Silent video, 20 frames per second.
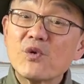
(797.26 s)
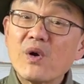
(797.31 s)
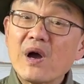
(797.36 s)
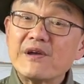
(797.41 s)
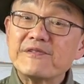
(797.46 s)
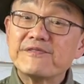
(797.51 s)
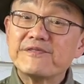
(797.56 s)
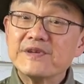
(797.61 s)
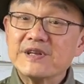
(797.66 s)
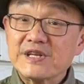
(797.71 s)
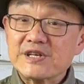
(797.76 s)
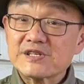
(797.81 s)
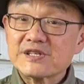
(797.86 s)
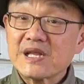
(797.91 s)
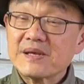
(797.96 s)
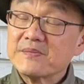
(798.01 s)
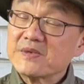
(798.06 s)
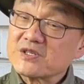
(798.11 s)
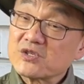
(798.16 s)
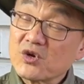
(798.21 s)
I finish,
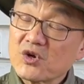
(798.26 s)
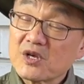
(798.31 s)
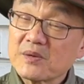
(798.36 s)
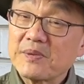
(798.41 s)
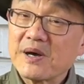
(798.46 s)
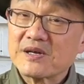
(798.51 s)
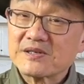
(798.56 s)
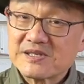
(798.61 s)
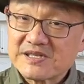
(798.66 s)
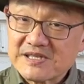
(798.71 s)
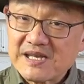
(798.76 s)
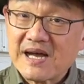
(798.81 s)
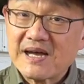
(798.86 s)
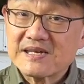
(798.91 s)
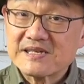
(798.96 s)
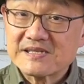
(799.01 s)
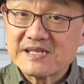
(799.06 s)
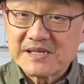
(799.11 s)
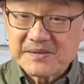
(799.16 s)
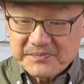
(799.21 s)
let me talk about
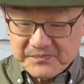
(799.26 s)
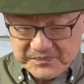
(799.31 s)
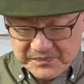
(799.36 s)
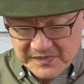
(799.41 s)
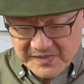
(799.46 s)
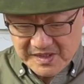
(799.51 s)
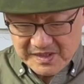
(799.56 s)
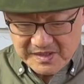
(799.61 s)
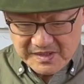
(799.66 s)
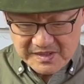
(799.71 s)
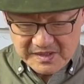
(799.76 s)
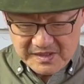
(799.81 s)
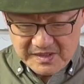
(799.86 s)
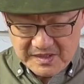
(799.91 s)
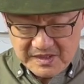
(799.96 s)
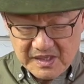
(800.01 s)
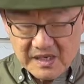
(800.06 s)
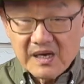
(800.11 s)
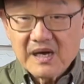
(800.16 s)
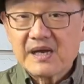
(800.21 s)
sizing.
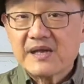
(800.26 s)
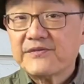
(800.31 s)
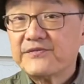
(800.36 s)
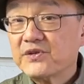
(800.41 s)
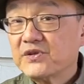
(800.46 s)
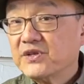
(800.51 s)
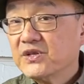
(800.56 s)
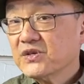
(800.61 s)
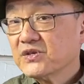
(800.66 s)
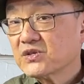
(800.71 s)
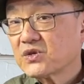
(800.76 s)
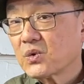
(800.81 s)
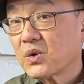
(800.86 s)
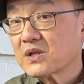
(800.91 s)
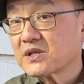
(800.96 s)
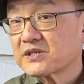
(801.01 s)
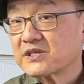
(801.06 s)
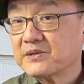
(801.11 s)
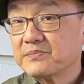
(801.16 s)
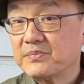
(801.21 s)
Uh, if you're new to
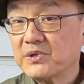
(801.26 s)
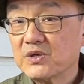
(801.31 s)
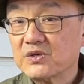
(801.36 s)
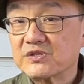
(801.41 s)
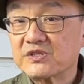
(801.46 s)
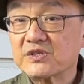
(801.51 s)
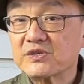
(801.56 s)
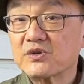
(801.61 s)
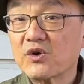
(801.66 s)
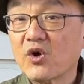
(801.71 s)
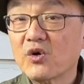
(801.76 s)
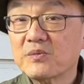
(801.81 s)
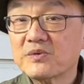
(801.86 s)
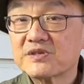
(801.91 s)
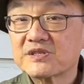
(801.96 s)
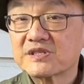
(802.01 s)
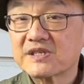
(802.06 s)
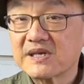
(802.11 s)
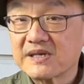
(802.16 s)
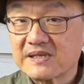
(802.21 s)
quality boots, you'd
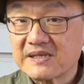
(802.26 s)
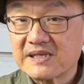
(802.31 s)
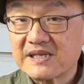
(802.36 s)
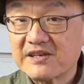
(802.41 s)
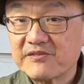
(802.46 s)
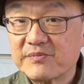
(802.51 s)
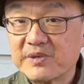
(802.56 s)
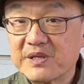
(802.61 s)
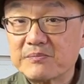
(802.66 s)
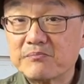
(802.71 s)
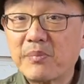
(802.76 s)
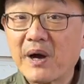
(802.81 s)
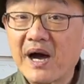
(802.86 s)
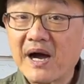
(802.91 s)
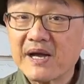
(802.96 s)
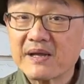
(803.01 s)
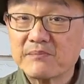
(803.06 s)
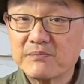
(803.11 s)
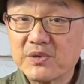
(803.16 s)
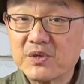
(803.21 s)
almost certainly have been
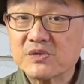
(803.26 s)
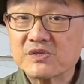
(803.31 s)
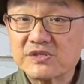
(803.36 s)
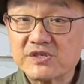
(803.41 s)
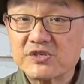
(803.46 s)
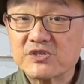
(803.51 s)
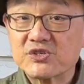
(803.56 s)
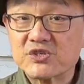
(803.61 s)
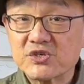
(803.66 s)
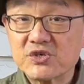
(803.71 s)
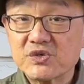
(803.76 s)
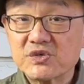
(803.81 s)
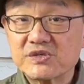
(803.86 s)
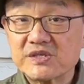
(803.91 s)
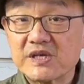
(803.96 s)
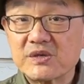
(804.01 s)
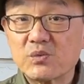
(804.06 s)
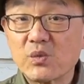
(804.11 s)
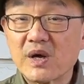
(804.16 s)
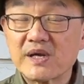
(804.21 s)
buying boots and shoes
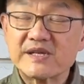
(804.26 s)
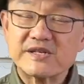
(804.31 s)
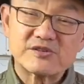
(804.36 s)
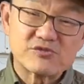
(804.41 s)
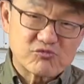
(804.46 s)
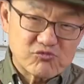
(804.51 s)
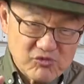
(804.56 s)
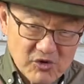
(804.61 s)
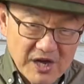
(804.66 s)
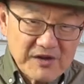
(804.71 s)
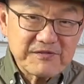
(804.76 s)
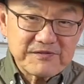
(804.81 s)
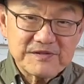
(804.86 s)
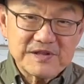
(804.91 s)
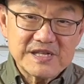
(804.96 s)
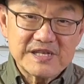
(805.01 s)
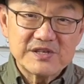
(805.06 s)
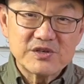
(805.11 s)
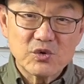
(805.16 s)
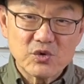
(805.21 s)
in what is
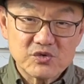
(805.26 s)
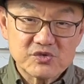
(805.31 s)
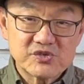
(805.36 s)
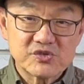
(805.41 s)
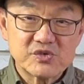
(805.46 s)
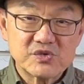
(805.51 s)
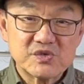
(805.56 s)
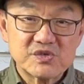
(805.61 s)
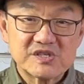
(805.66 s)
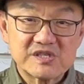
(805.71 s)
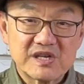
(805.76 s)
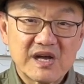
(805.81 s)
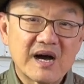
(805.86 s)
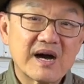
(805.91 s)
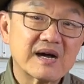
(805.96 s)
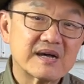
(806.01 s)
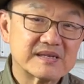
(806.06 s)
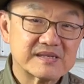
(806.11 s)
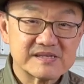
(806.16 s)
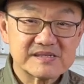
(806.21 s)
roughly your true
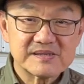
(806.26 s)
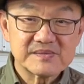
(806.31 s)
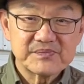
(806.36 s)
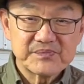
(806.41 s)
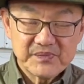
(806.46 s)
size.